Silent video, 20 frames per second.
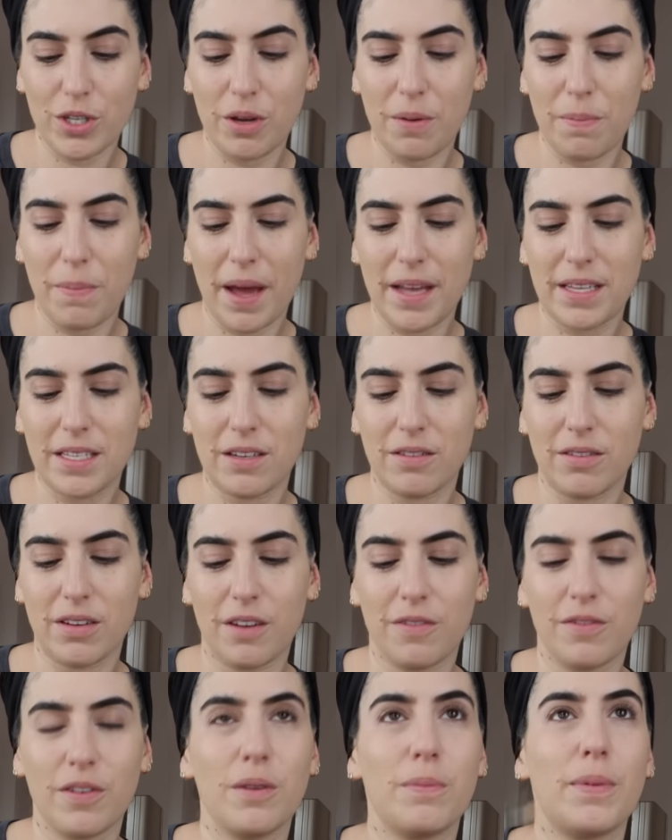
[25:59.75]
doing better and
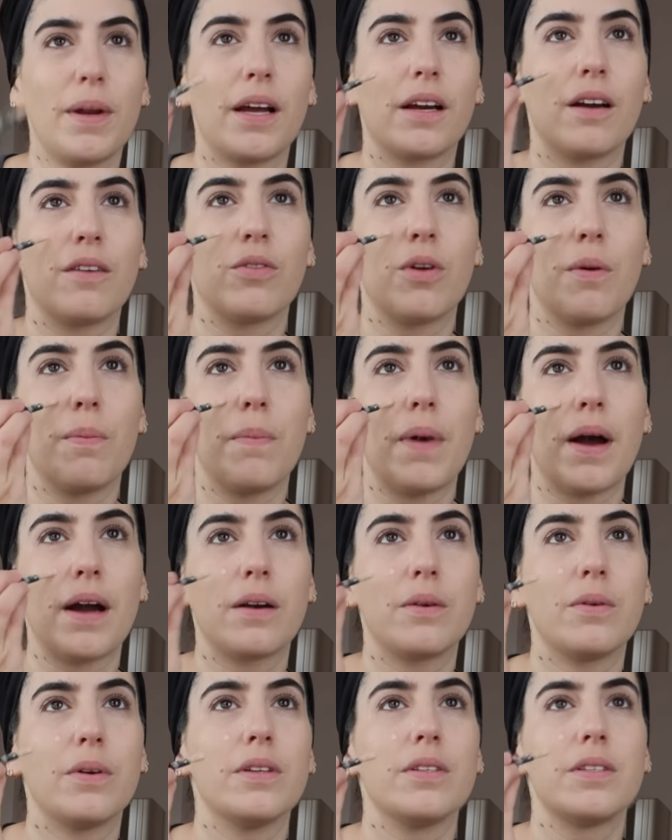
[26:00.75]
I feel a bit like I've gone
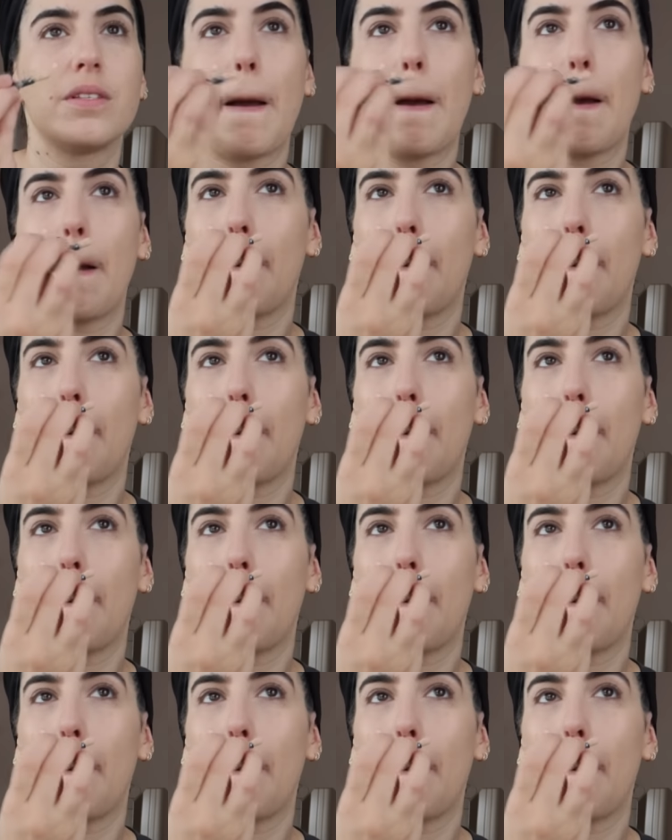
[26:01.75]
backwards.